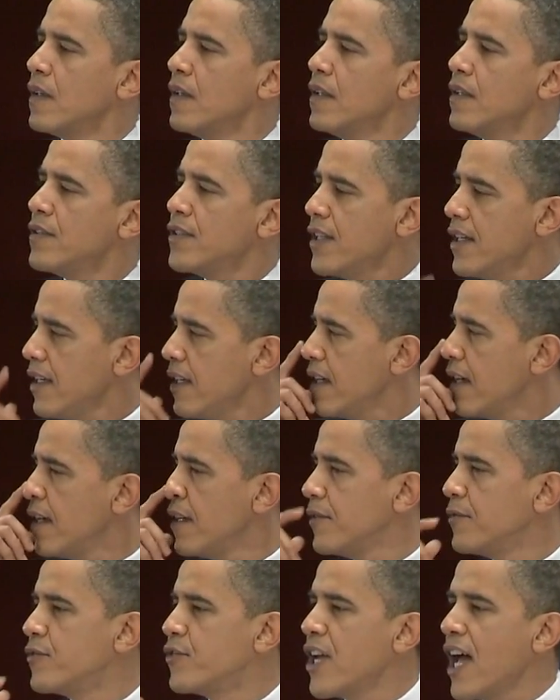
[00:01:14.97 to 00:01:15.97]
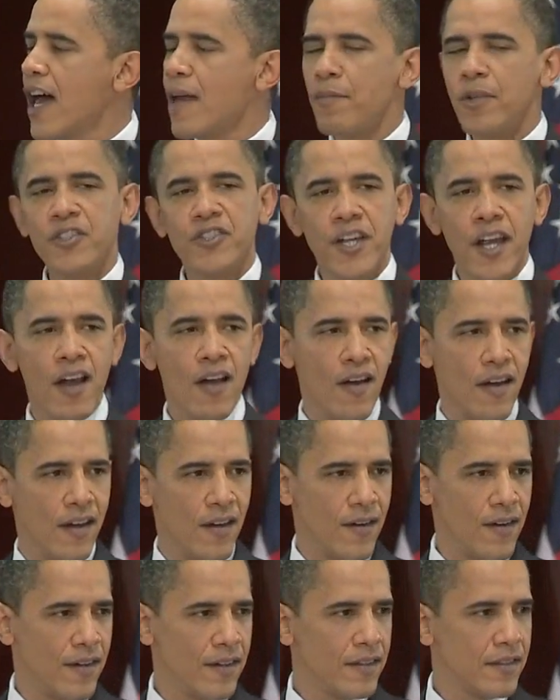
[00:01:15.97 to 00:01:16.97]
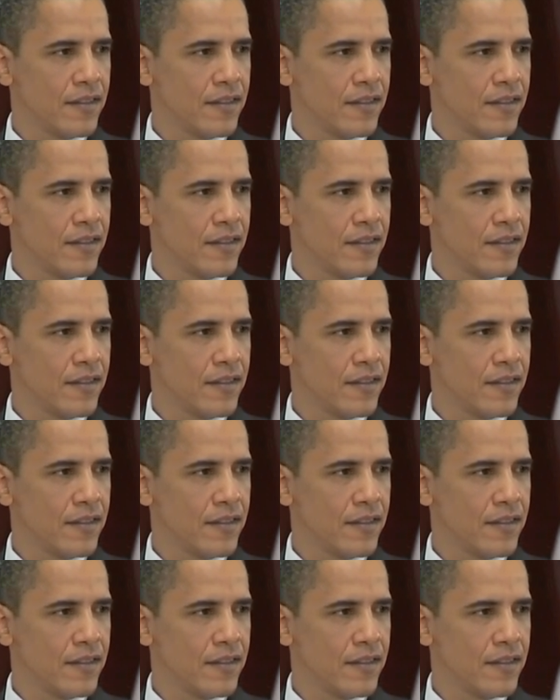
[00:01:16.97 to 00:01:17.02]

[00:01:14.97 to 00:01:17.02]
see John Bacheri here